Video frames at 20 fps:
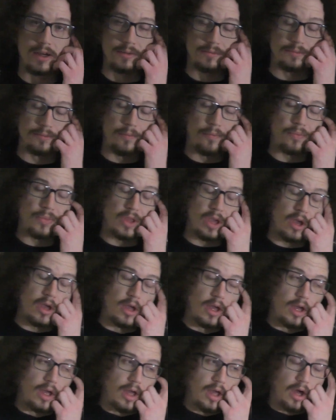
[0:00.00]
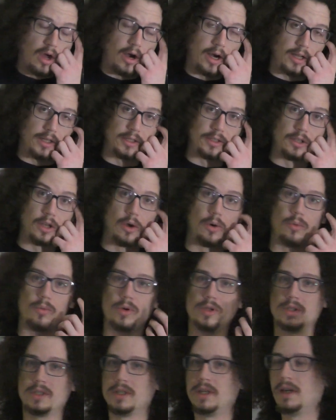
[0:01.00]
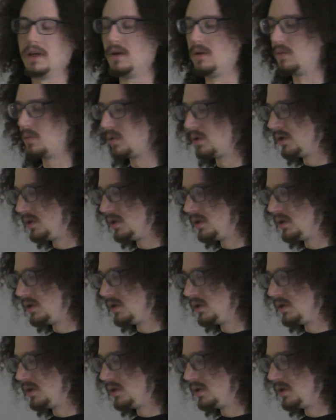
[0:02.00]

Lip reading: 300. Regardless, all right, here it is